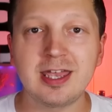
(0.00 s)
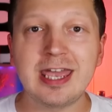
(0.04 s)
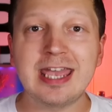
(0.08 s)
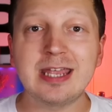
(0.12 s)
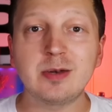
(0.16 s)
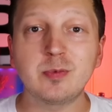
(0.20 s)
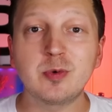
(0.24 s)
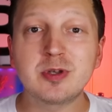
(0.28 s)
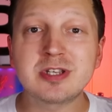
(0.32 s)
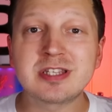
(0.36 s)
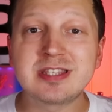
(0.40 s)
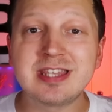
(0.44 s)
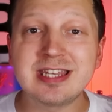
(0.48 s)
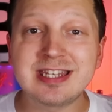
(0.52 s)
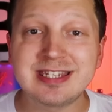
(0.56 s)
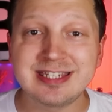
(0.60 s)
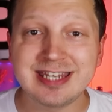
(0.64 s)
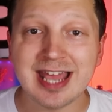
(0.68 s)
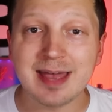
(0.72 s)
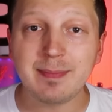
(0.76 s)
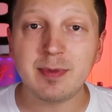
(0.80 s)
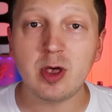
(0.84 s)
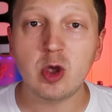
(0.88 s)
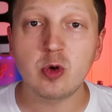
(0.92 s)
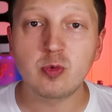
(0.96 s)
It was the
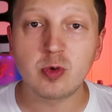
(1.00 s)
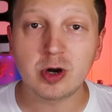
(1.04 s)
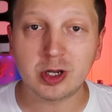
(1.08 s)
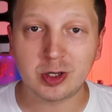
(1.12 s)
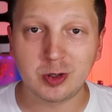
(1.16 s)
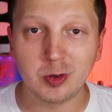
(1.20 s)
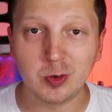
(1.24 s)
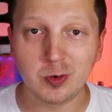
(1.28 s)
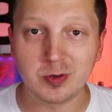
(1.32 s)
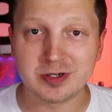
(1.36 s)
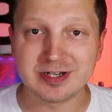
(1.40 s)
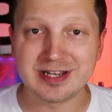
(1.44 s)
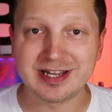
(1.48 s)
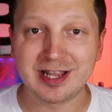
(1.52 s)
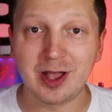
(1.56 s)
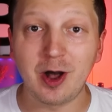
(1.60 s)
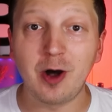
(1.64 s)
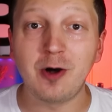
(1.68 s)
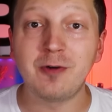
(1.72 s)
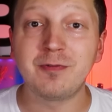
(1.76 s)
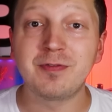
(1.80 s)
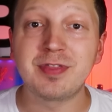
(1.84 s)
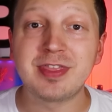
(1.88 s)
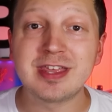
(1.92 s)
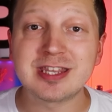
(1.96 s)
demo recording
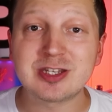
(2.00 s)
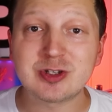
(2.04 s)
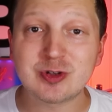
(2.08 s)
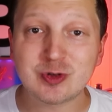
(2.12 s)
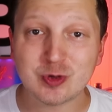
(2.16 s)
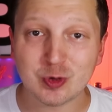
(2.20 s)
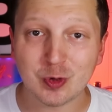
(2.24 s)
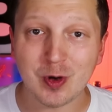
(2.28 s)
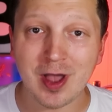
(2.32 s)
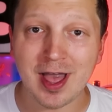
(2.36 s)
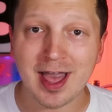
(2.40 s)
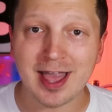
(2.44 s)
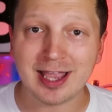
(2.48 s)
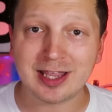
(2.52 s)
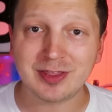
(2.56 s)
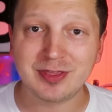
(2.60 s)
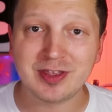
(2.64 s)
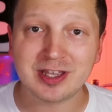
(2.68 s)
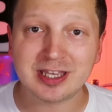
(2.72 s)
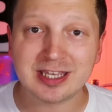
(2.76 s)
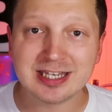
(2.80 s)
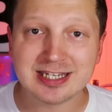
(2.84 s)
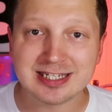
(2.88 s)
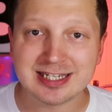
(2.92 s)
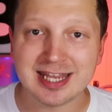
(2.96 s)
of this track
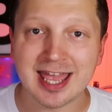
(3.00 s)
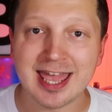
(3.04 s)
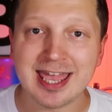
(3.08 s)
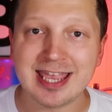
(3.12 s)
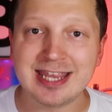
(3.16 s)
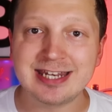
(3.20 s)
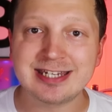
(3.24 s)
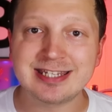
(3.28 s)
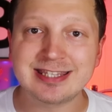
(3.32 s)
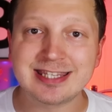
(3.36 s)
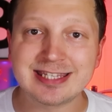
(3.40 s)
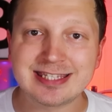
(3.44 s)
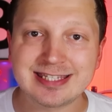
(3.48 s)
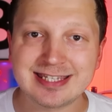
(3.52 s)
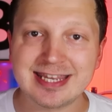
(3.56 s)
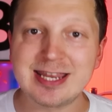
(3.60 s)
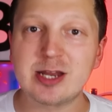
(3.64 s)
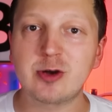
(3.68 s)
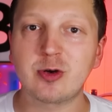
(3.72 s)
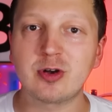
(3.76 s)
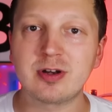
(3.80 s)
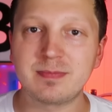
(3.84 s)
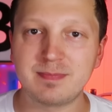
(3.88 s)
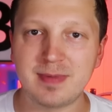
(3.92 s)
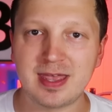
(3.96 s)
that contained the
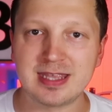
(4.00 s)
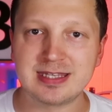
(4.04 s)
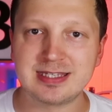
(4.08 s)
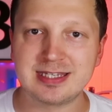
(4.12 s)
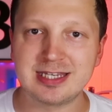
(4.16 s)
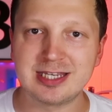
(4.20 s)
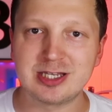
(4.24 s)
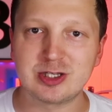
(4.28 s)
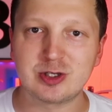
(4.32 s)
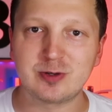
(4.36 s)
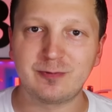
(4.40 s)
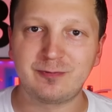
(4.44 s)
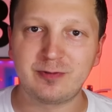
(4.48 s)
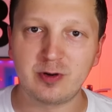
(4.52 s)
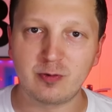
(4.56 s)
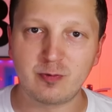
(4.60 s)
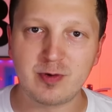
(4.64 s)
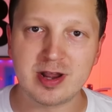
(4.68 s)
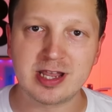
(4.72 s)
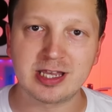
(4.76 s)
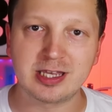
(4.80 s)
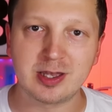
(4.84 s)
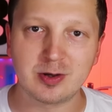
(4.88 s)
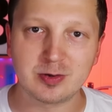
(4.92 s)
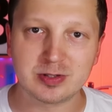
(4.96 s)
secret message for
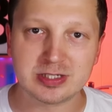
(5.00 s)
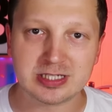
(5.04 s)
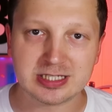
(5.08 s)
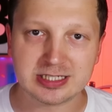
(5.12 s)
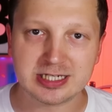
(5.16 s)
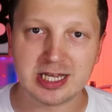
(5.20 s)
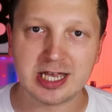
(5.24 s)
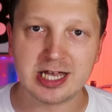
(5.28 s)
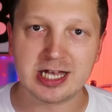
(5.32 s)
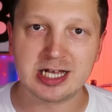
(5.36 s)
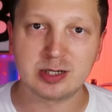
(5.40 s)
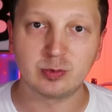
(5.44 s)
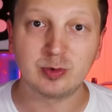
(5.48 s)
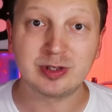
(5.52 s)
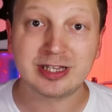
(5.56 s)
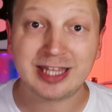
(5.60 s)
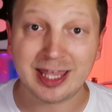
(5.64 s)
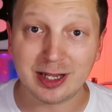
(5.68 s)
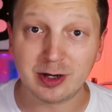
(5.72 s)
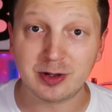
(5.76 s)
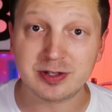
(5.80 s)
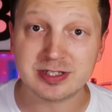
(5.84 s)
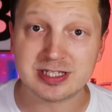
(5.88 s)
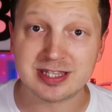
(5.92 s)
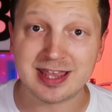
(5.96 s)
Ringo Starr. We'll
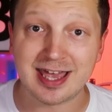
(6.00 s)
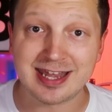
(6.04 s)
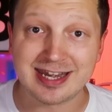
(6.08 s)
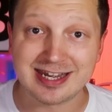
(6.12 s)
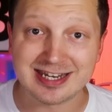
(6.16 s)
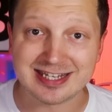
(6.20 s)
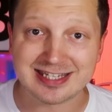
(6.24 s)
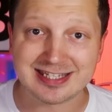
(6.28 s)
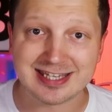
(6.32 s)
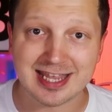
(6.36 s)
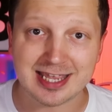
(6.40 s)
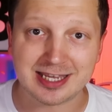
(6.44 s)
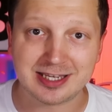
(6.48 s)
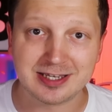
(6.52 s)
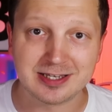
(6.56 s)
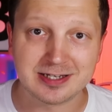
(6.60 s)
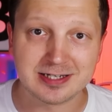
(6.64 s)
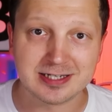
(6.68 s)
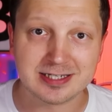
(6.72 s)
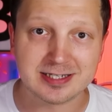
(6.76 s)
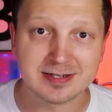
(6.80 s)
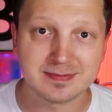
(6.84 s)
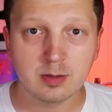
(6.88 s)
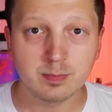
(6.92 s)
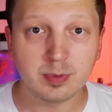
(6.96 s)
get onto that in a
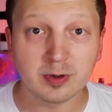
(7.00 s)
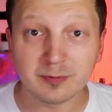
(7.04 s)
second.